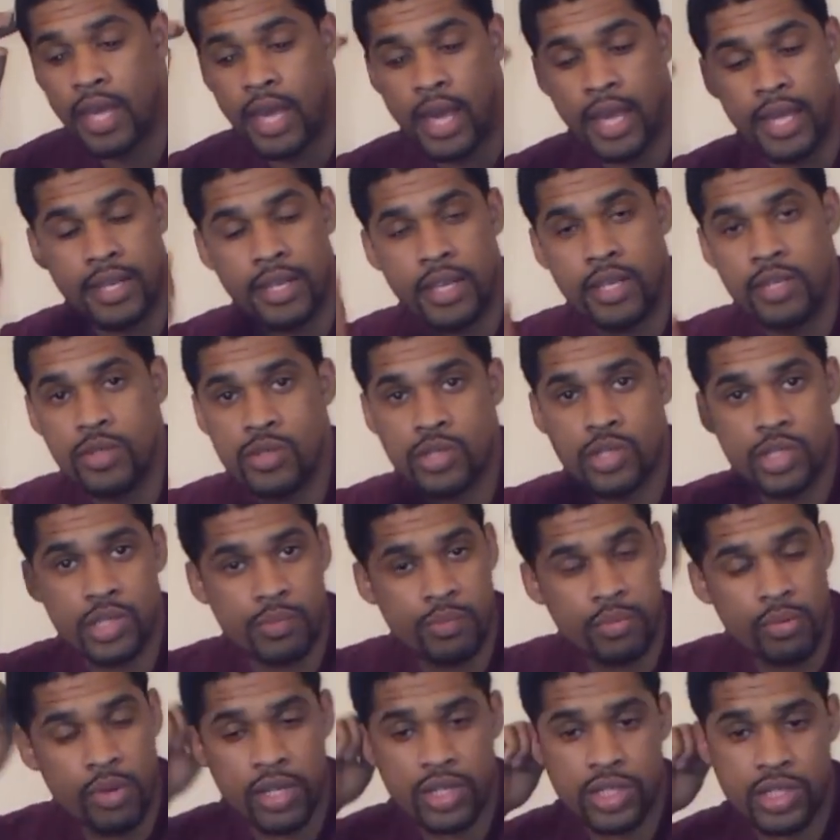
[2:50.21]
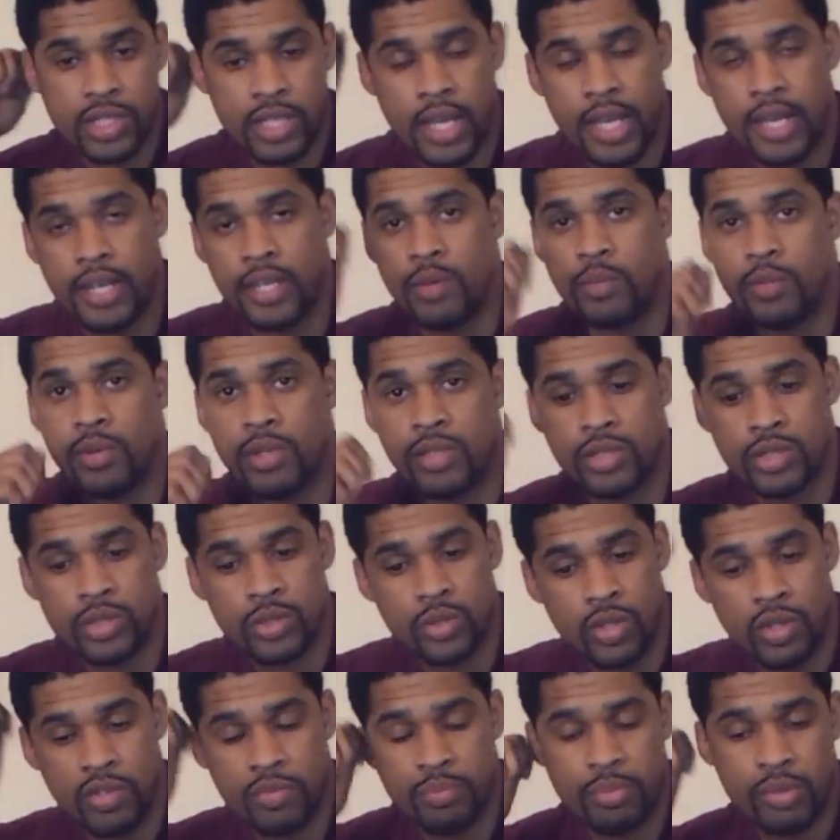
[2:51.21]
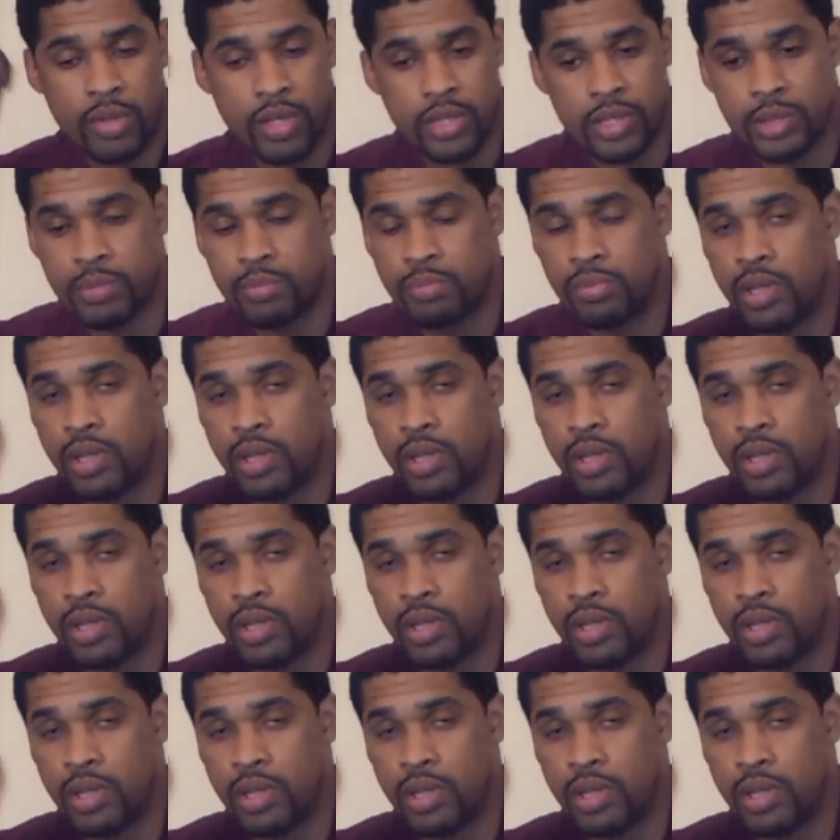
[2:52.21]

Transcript: And then you just brush that in with a soft brush.